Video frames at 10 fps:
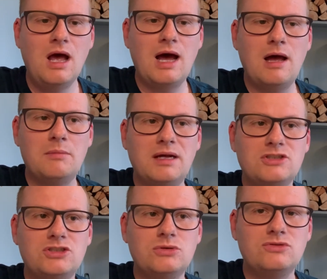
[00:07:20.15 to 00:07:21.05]
And
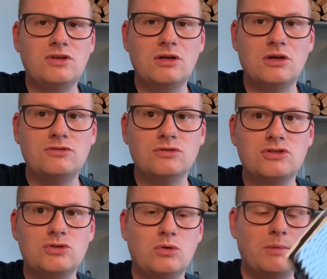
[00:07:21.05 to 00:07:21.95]
she also goes on
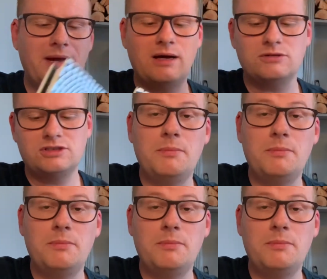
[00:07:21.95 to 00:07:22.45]
to talk about